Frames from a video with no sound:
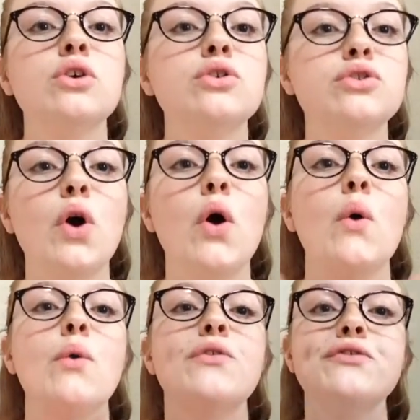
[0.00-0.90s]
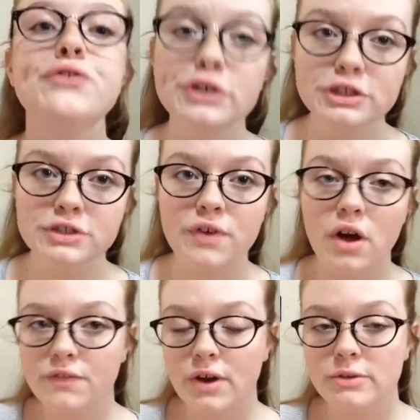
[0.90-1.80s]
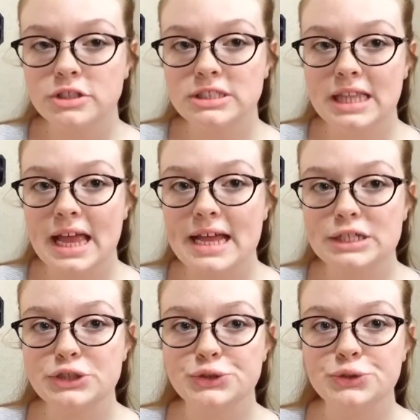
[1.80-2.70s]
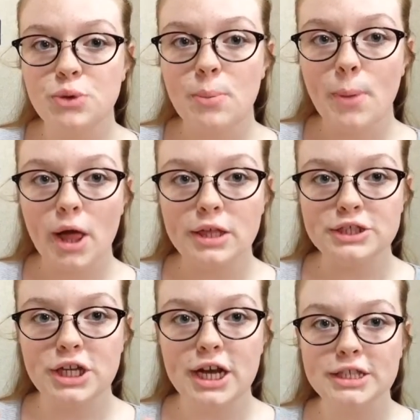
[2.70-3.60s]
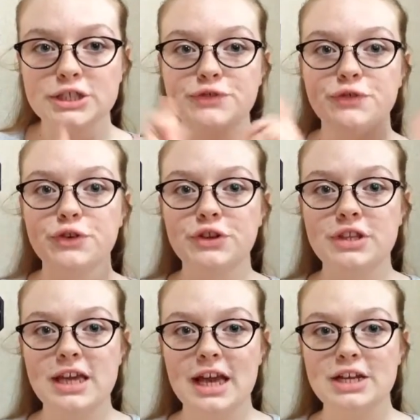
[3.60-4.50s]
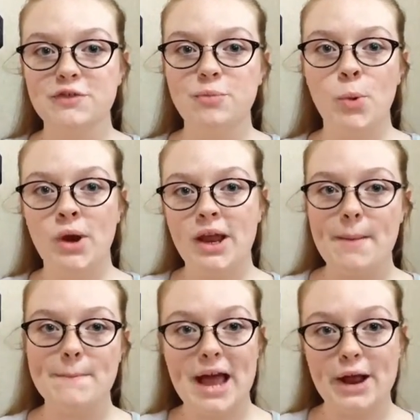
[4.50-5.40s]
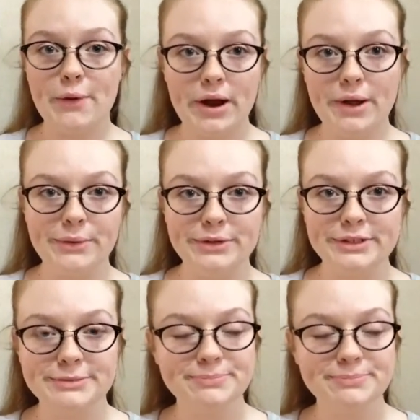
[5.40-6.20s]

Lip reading: So first of all, I would just like to apologize for the kind of boring background